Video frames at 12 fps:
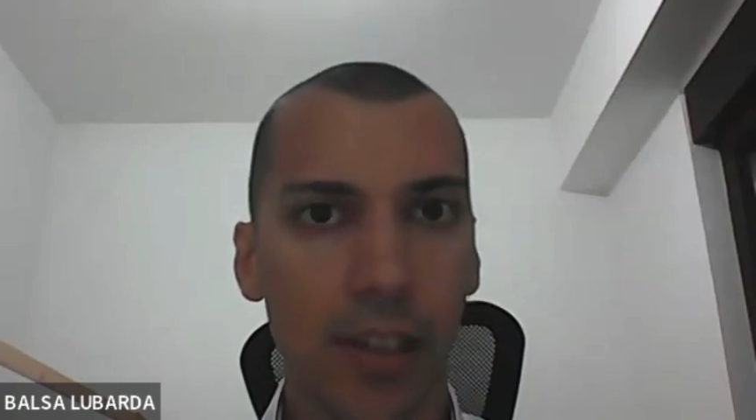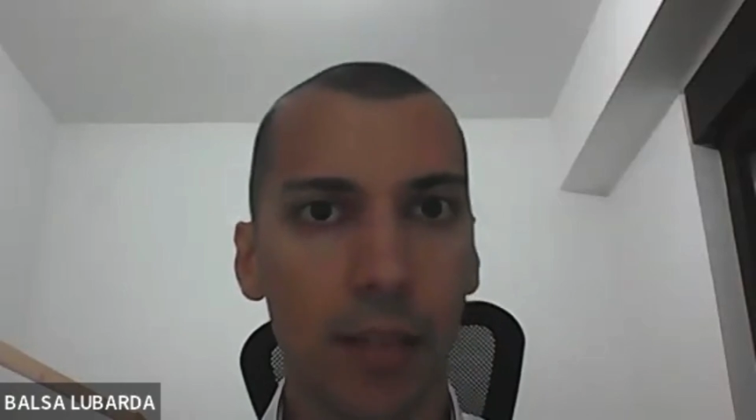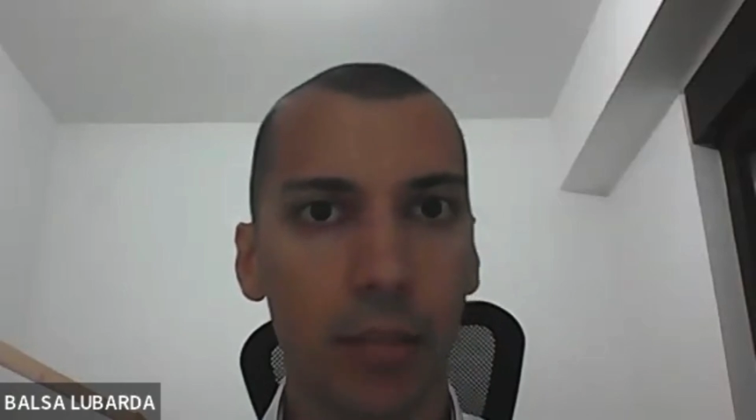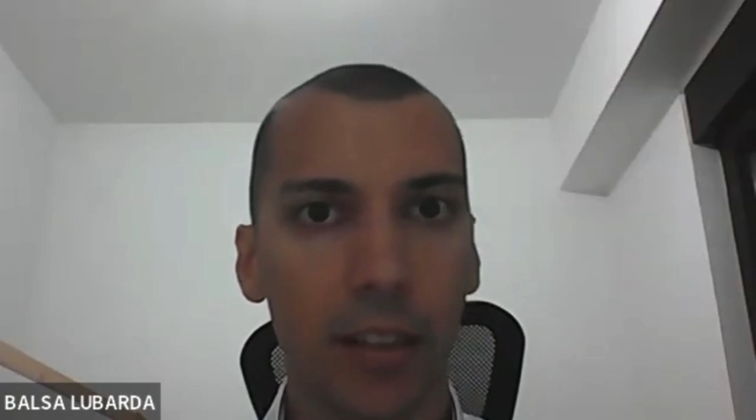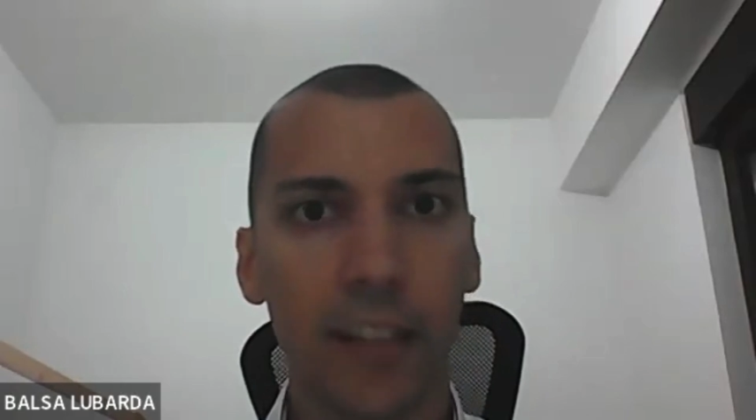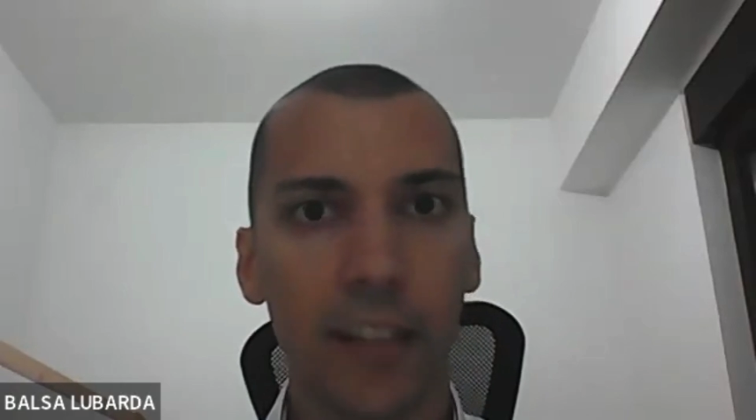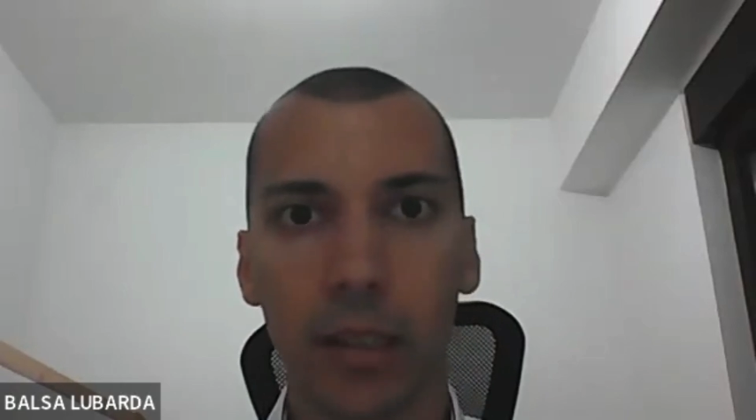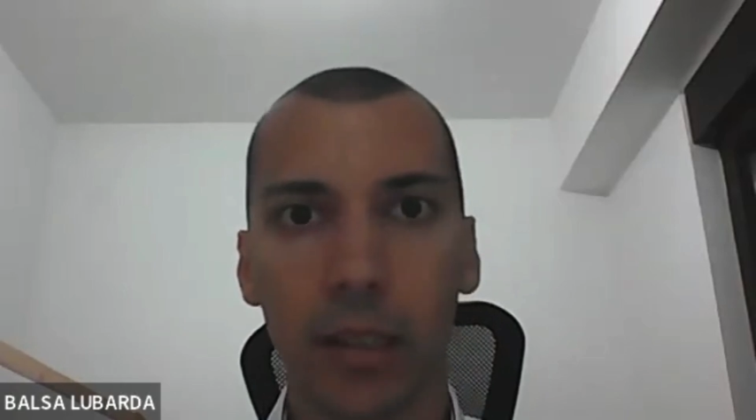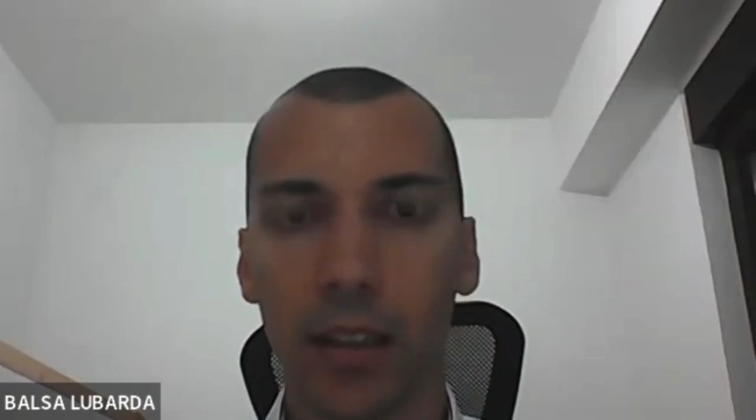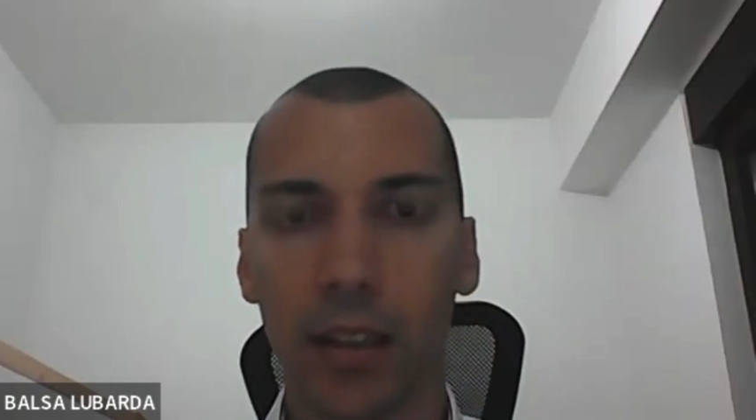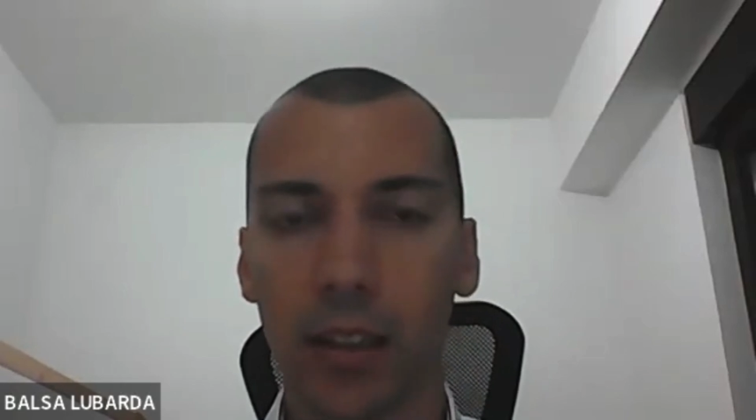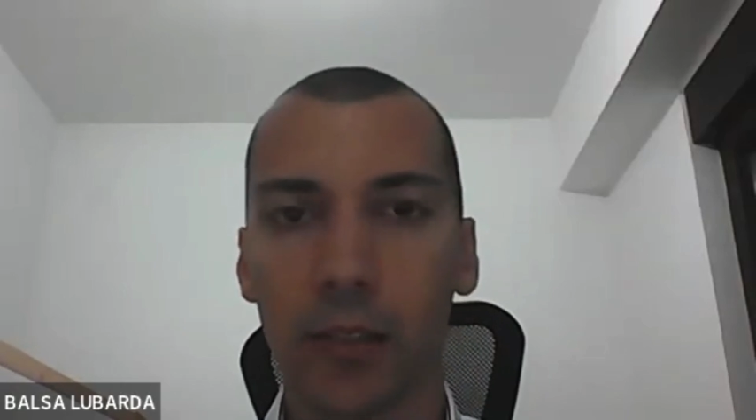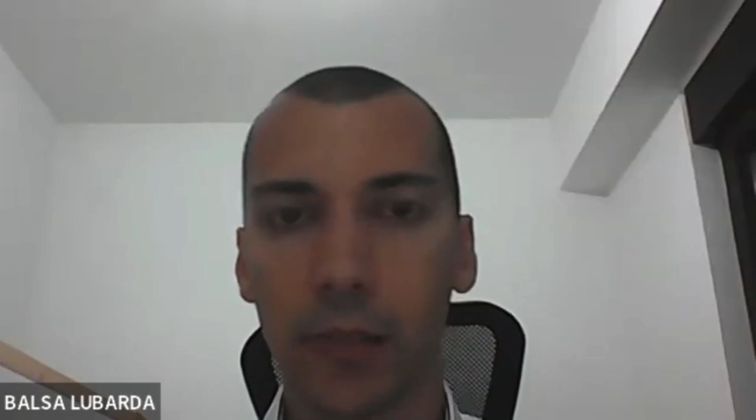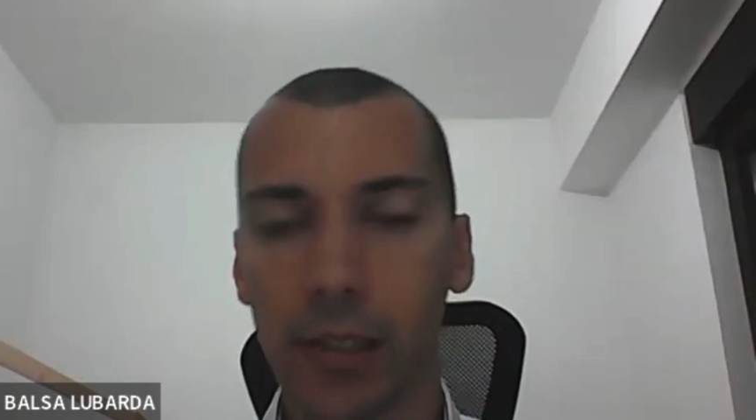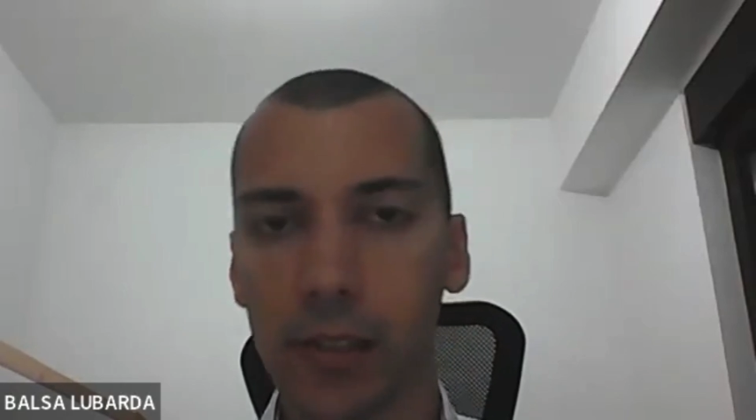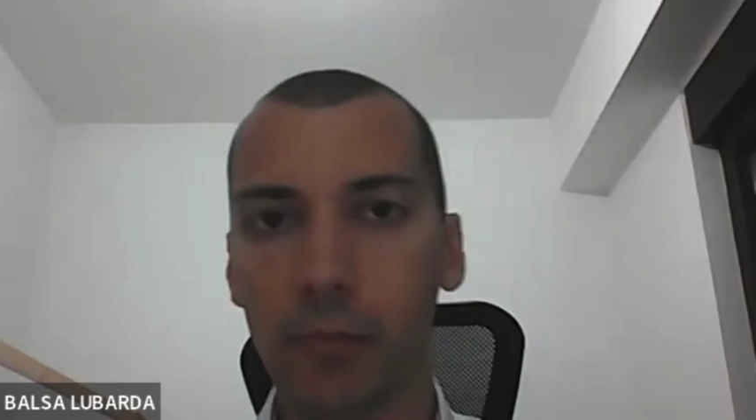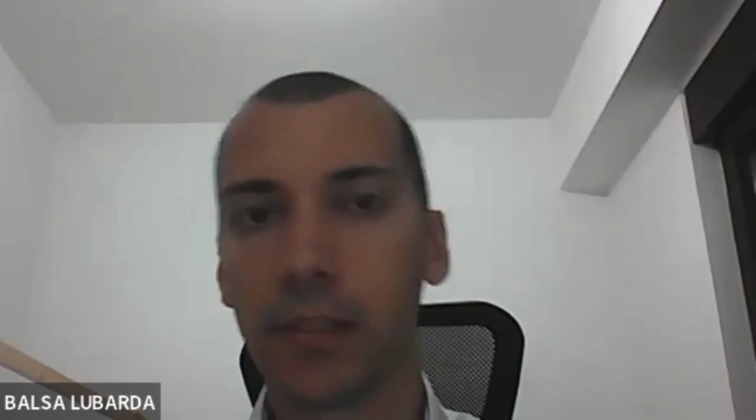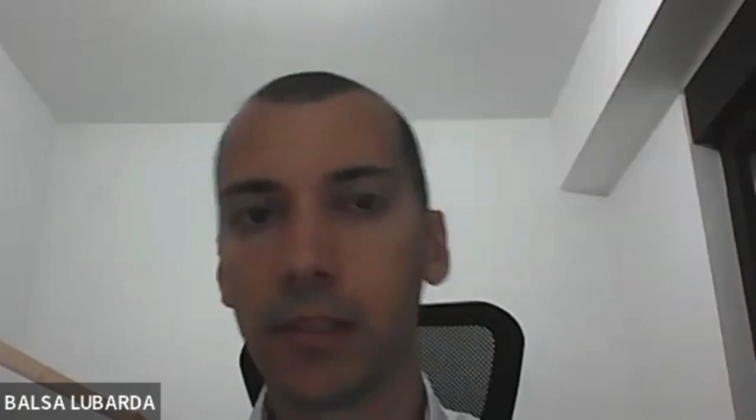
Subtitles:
I believe, but in Hungary is the